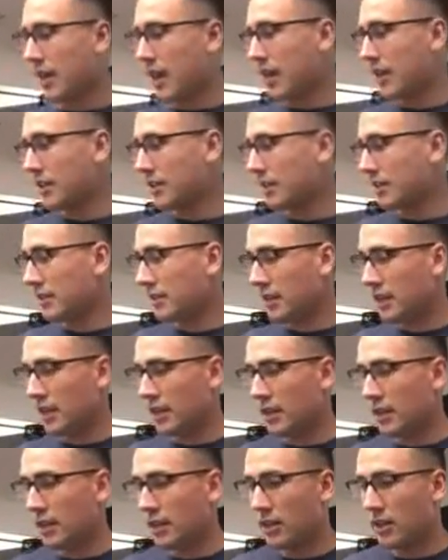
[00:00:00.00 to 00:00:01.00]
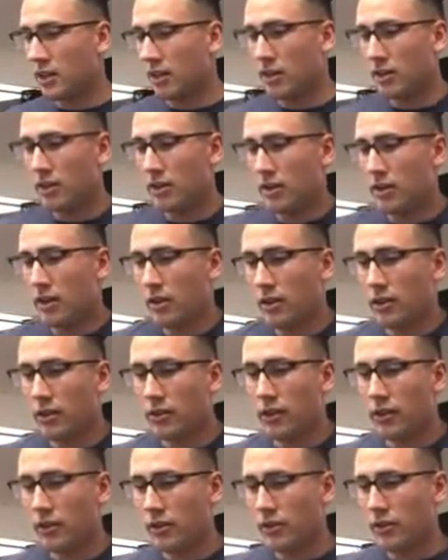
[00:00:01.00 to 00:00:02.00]
and a lot
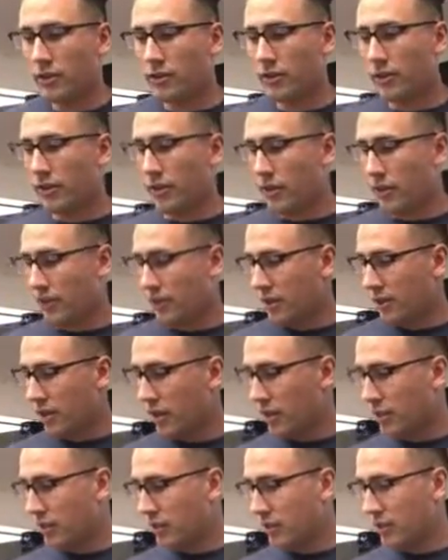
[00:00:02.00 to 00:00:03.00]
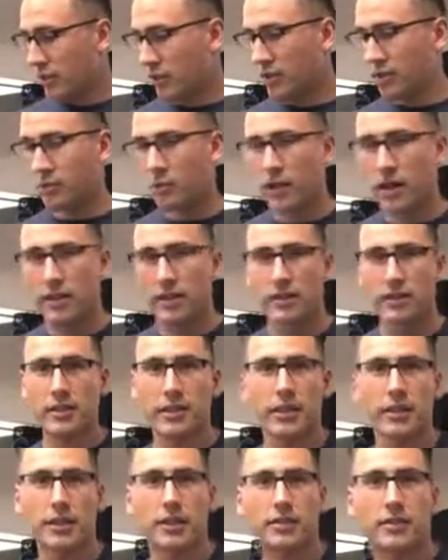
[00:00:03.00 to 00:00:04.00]
of the energy, sweat,
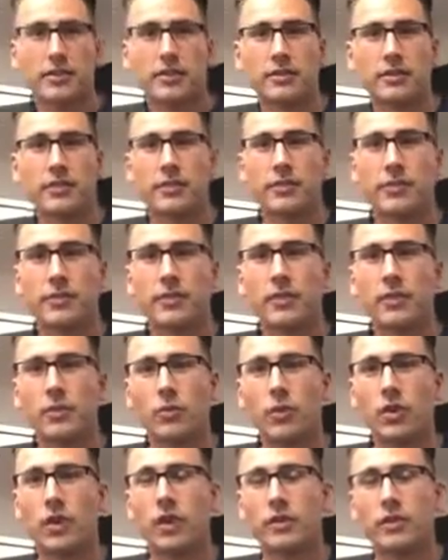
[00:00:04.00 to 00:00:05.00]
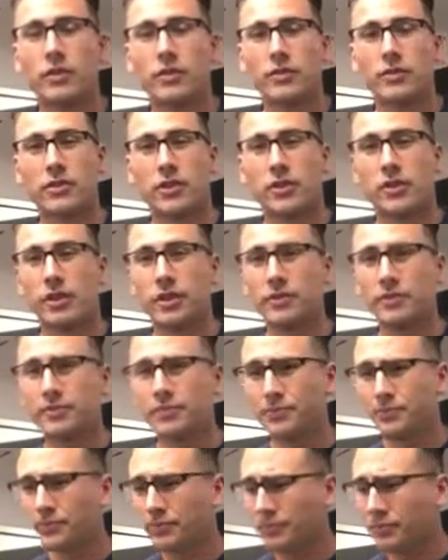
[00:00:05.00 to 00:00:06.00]
tears and work that's gone in
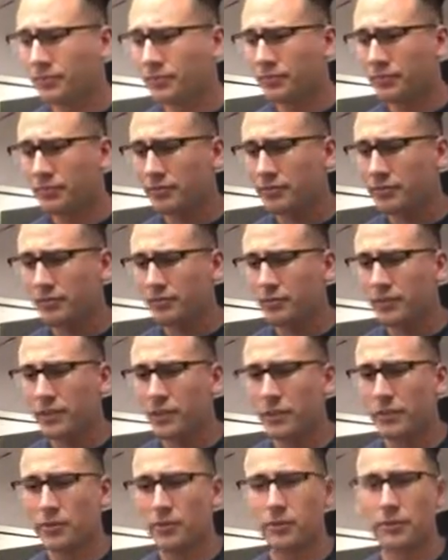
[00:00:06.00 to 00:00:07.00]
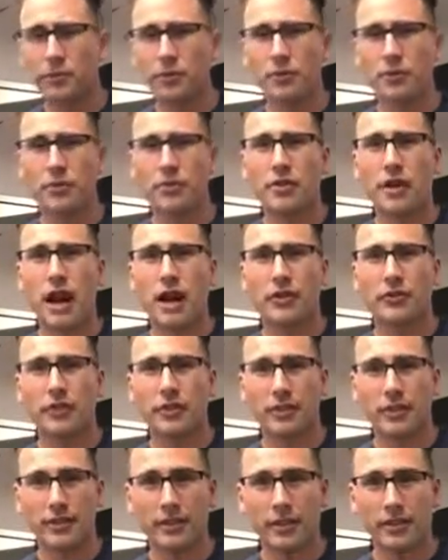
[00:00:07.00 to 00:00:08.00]
comes from pure
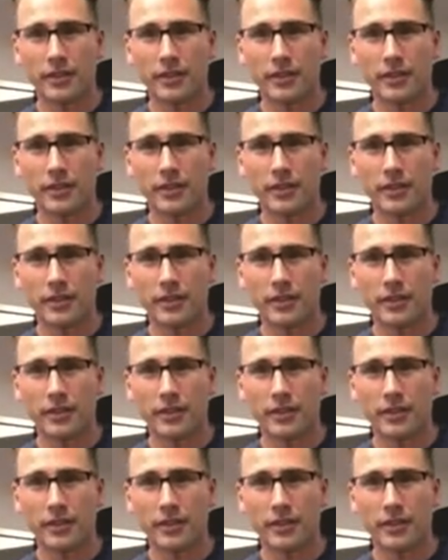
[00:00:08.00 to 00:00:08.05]
graft.